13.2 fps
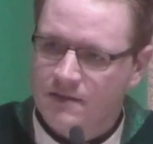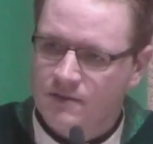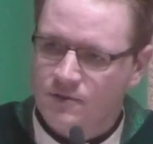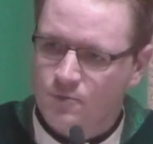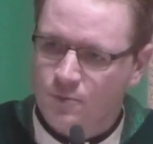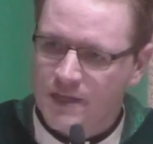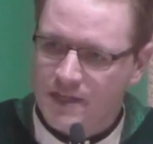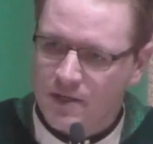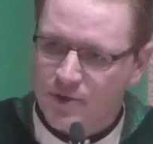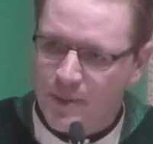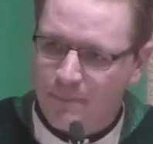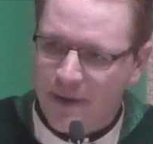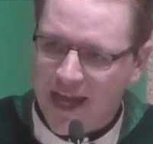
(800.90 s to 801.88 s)
do we know
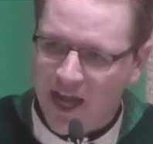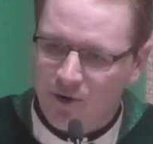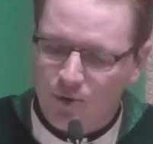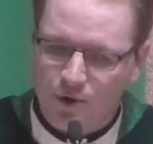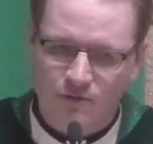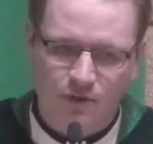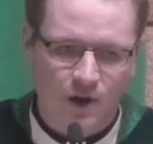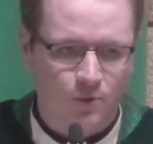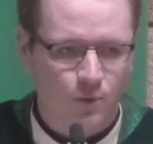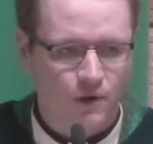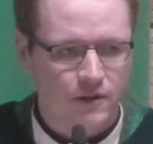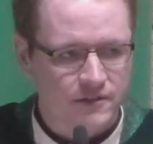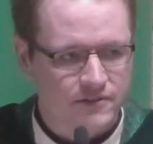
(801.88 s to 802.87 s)
the power of our
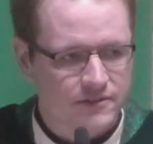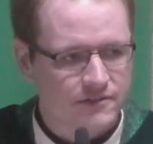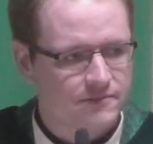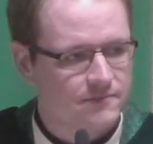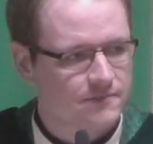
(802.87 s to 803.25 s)
words?